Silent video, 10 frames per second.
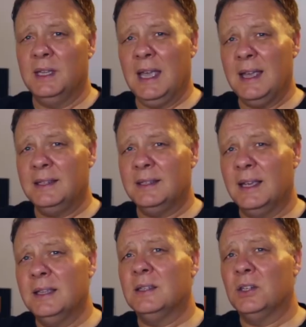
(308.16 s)
Yes,
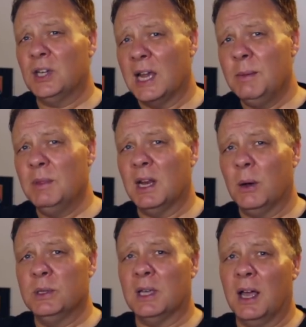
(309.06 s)
it's a shame that I
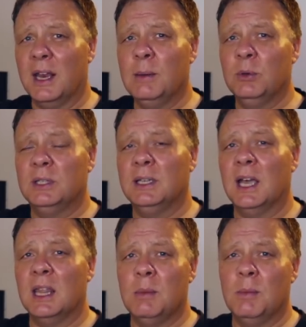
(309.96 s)
was unable to
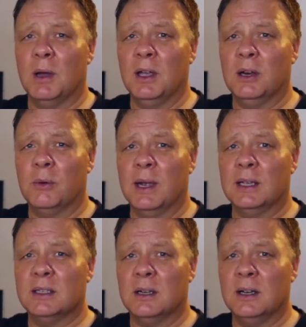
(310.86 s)
get them in my
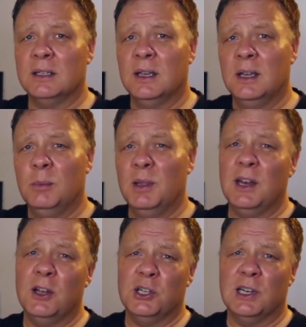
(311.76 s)
correct size, but
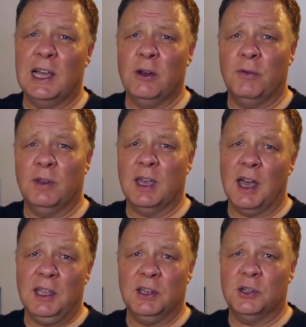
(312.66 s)
then I should lay off the
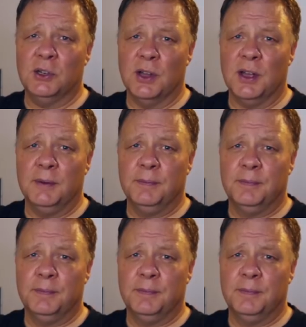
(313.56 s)
cake, shouldn't I?